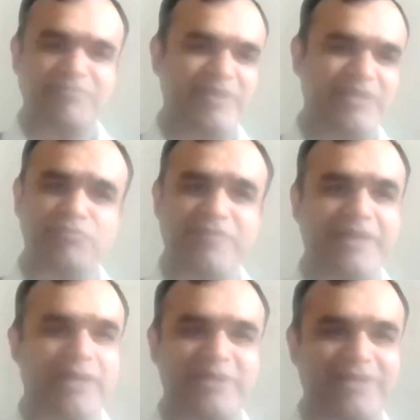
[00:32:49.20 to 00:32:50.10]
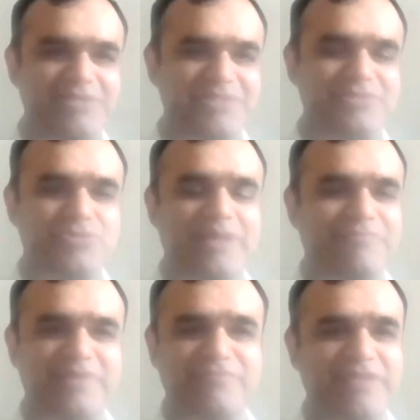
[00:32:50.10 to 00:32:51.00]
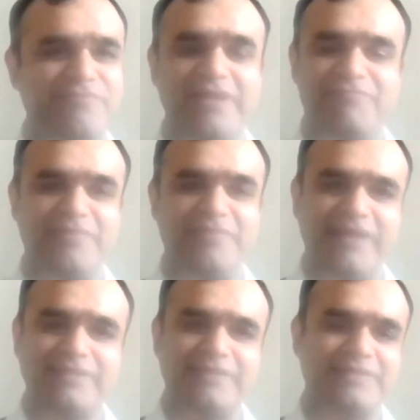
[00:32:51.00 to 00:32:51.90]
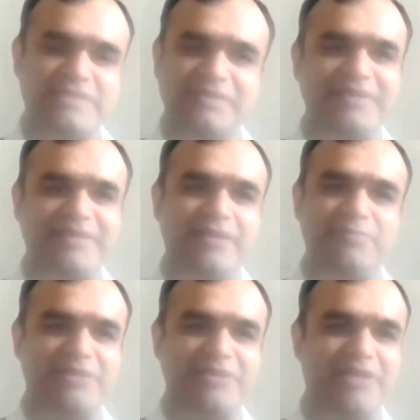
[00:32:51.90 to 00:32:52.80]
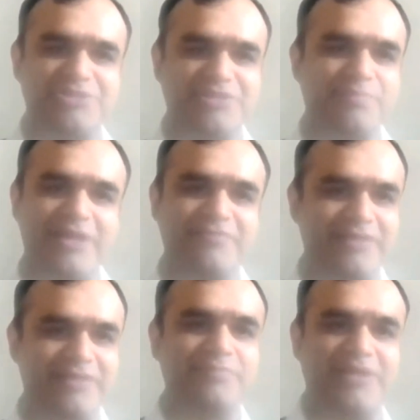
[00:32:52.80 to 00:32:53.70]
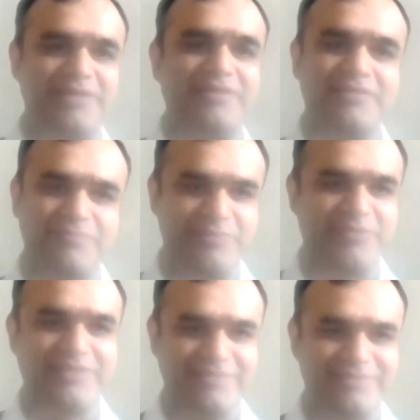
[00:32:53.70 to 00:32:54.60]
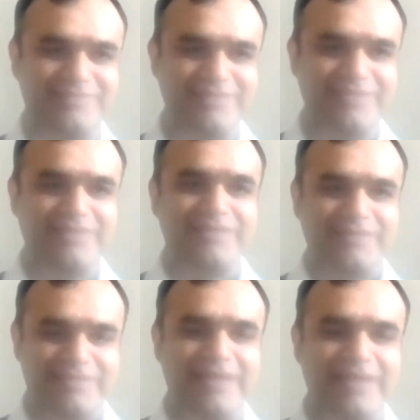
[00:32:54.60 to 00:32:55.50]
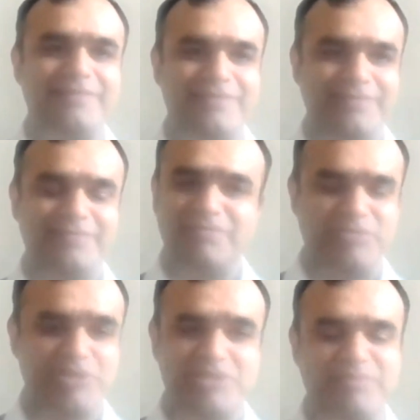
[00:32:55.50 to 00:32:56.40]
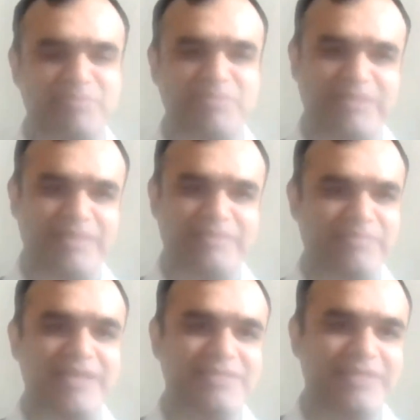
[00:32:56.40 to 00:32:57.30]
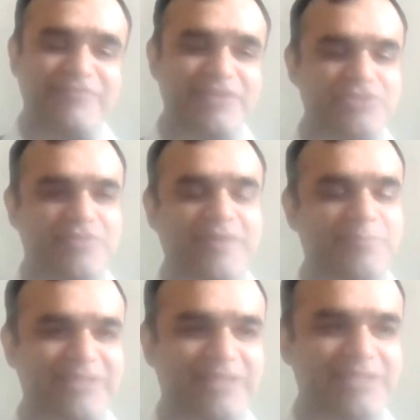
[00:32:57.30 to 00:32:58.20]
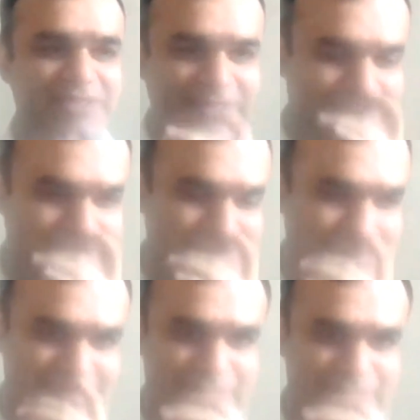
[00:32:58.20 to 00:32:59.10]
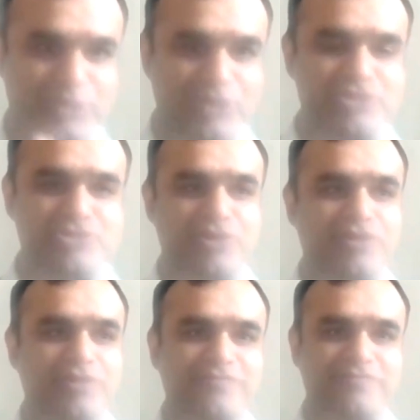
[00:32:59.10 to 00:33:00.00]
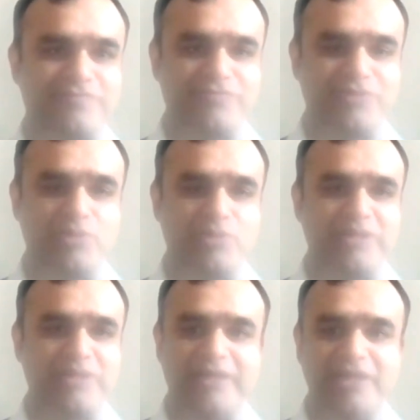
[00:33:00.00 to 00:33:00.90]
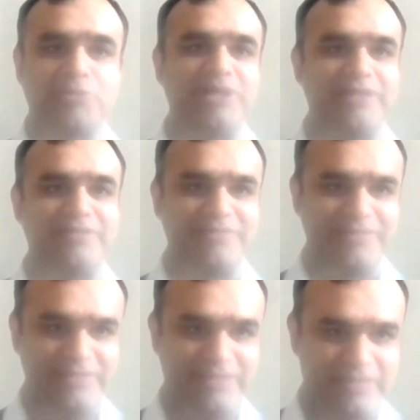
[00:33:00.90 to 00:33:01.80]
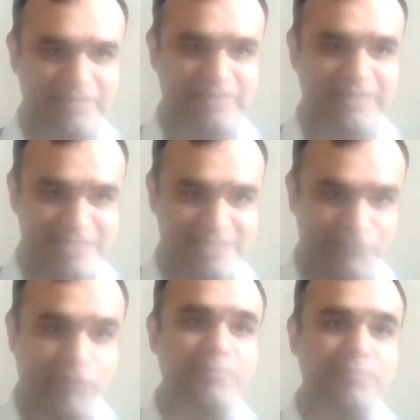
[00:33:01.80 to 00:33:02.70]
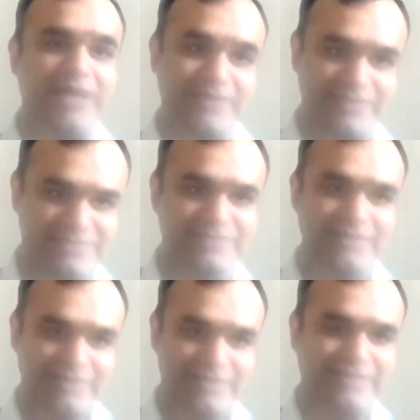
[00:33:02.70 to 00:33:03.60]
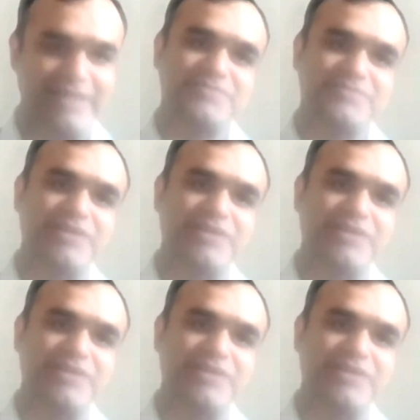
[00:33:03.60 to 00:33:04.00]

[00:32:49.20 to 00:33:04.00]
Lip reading: where you find arbitrages. So we find that there's a credit arbitrage in the private credit market and the mid market. Right. So it's a classic definition of arbitrage, right? That because of illiquid, less evolved markets, that's where